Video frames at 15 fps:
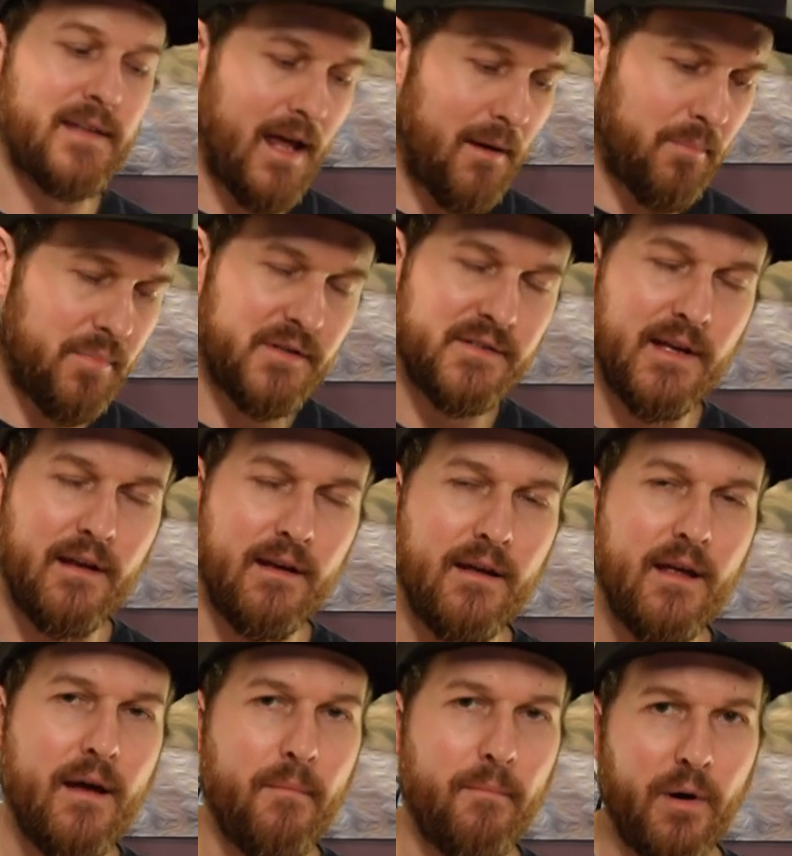10%
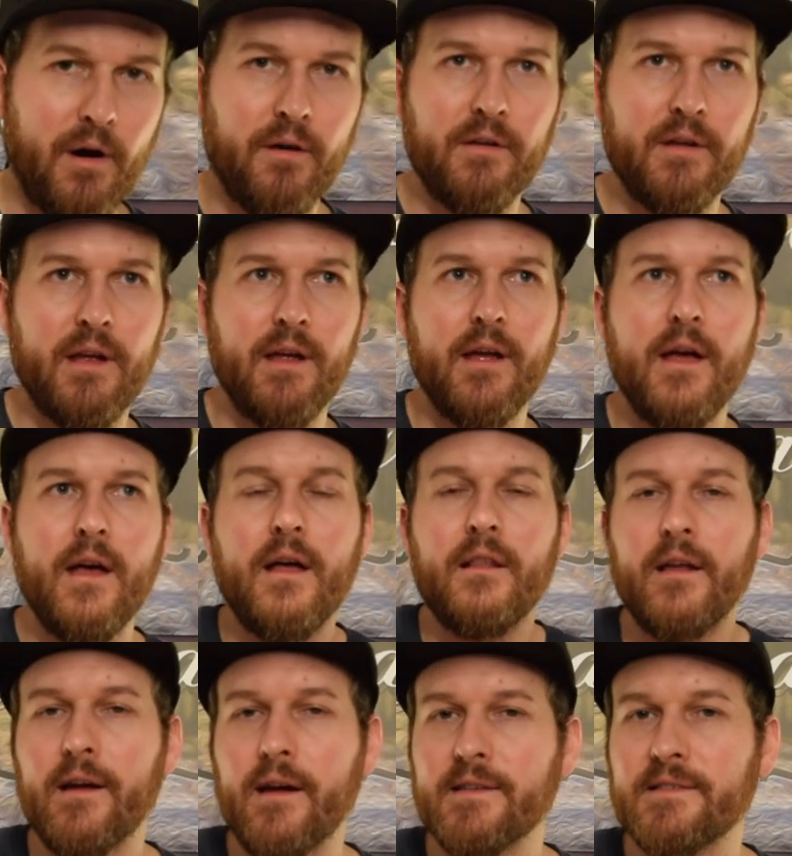barley.
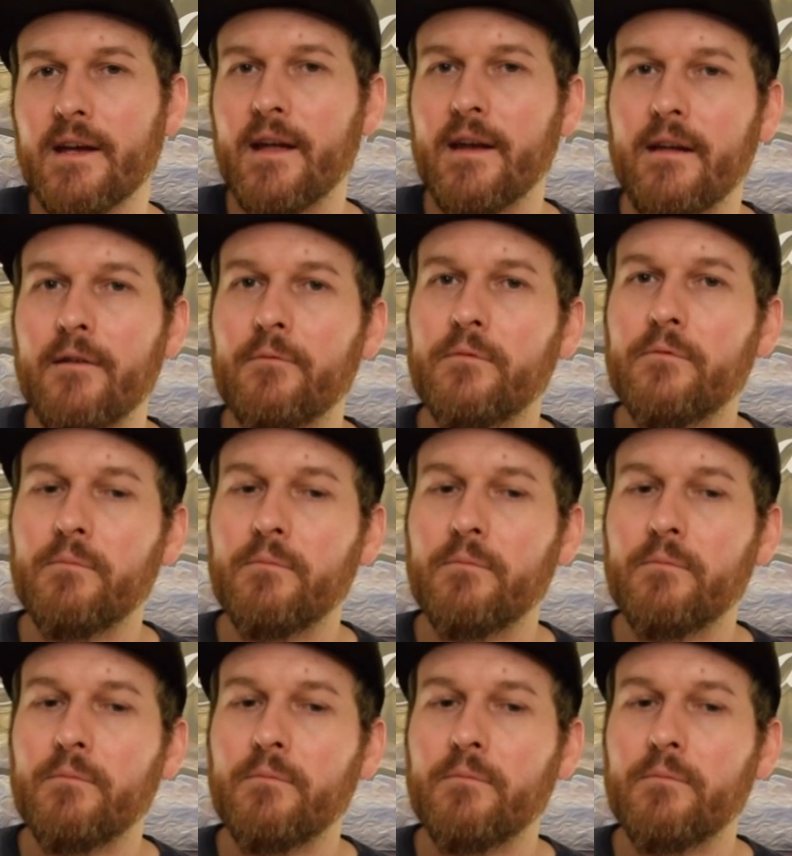Like I said,